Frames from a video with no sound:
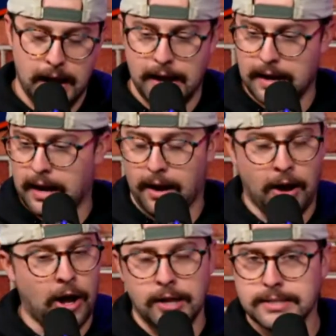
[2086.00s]

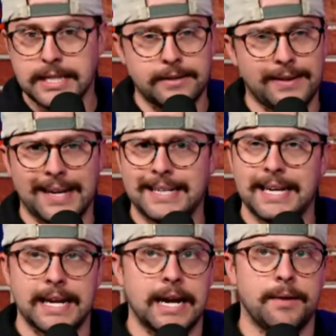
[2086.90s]
I'll see if I can dig
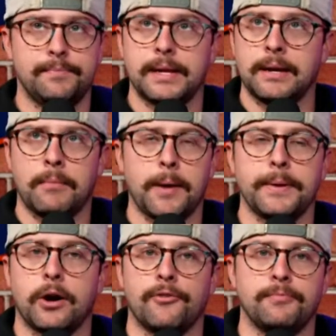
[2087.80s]
it up. It might be
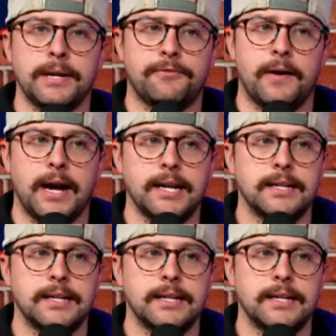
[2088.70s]
hard for me to find.